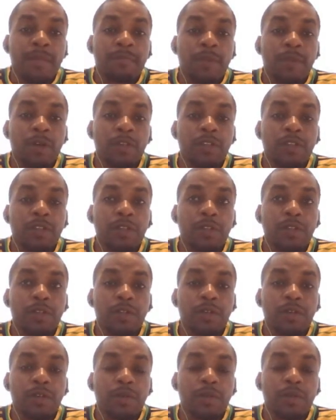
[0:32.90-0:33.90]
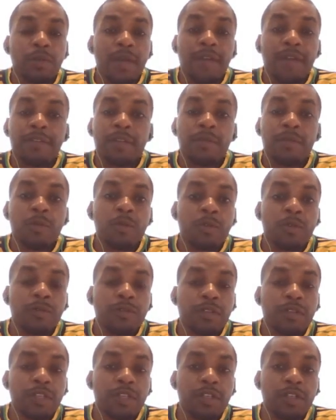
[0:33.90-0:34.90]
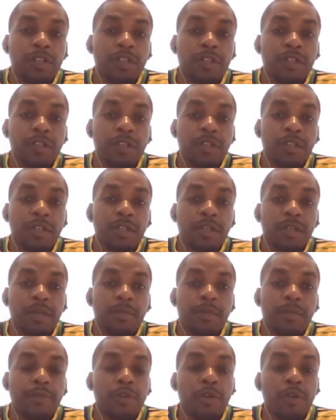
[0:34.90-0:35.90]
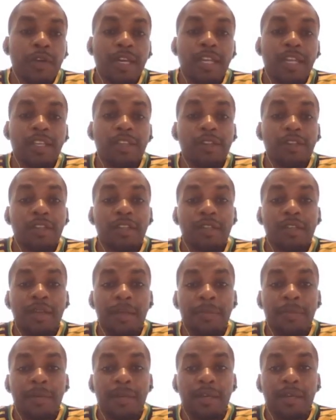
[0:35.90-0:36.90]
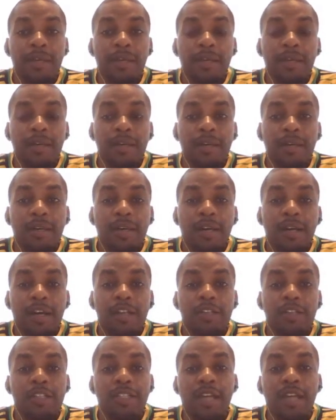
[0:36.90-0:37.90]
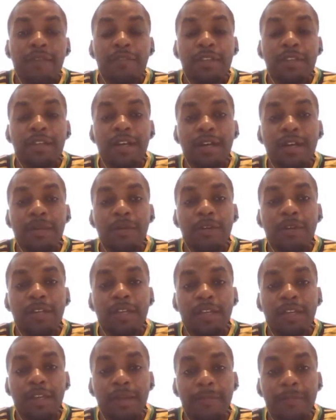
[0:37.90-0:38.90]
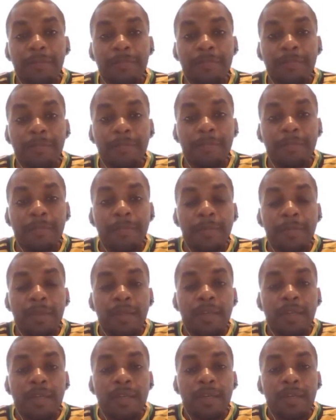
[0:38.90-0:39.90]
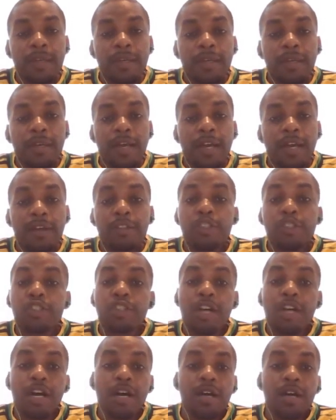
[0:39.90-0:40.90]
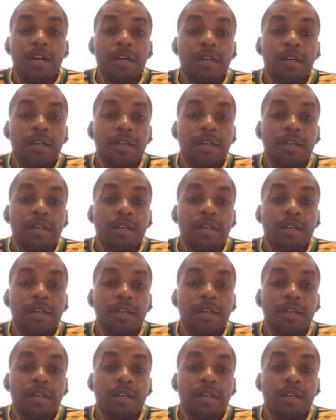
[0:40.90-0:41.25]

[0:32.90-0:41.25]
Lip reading: But we have to move, you know. Before we get into the topic, I just have to talk about the game. A draw